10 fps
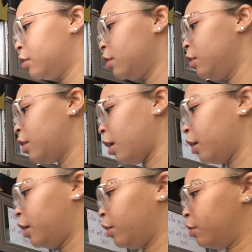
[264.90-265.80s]
Yeah, it
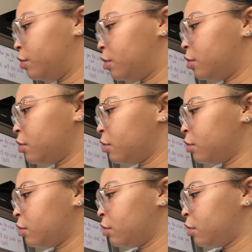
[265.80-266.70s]
goes
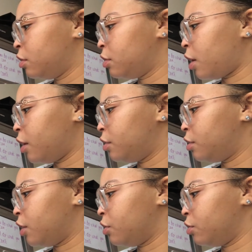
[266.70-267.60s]
science
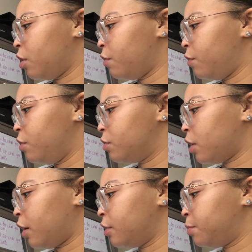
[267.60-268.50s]
sections overview,
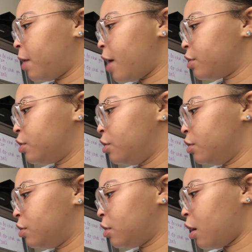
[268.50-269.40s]
science
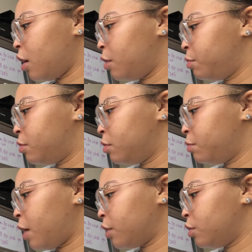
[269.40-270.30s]
passage types,
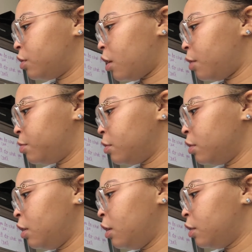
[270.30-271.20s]

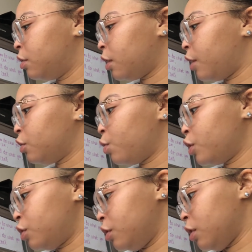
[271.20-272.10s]
science
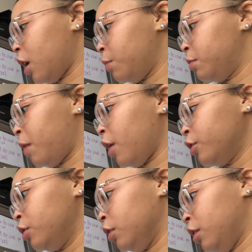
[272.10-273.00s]
question types,
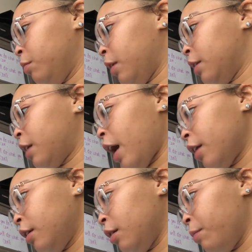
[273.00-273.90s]
biology on the MCAT,
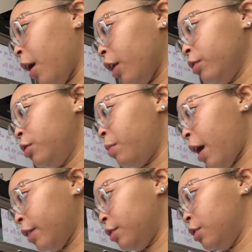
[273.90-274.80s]
tackling a biology
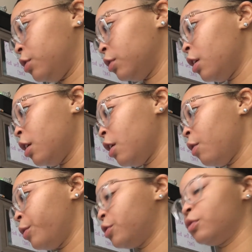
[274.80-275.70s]
passage,
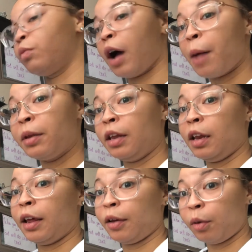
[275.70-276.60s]
which is where I be
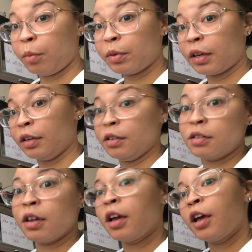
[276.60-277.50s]
needing help,
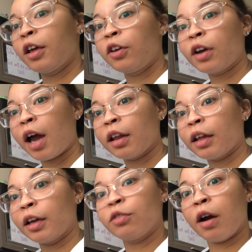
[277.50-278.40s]
because you're kind of
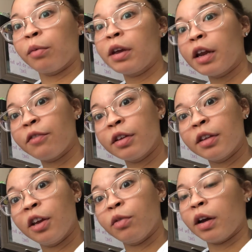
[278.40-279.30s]
like, do I read
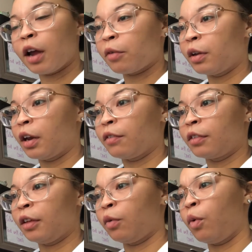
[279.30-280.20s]
everything? Do I not read
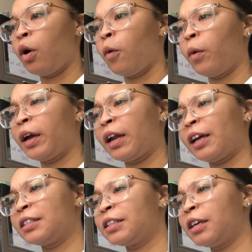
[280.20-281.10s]
everything? What can I
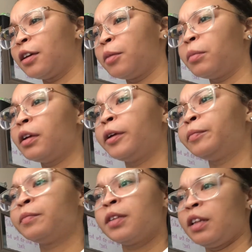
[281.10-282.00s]
skip?
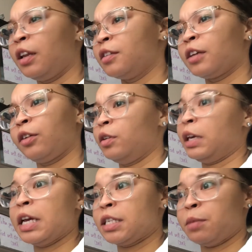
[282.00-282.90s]
Then it's like you
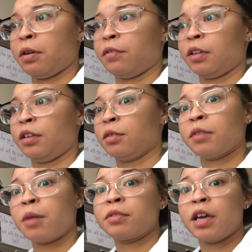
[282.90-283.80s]
can't skip everything.
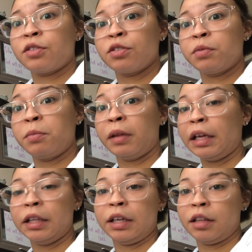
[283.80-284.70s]
Sometimes the answers be
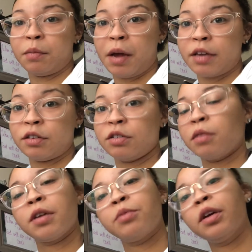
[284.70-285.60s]
blatantly in the passage.
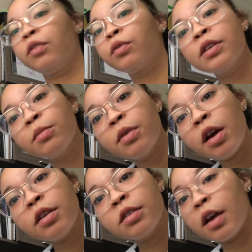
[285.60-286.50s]
Sometimes you have to reason
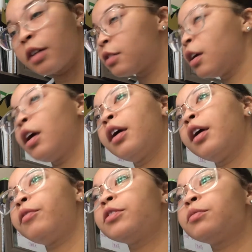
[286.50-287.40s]
beyond the text
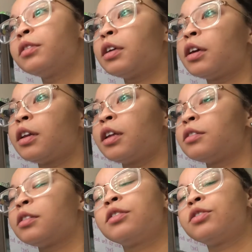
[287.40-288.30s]
and reason within,
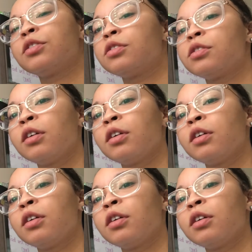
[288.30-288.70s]
and it's just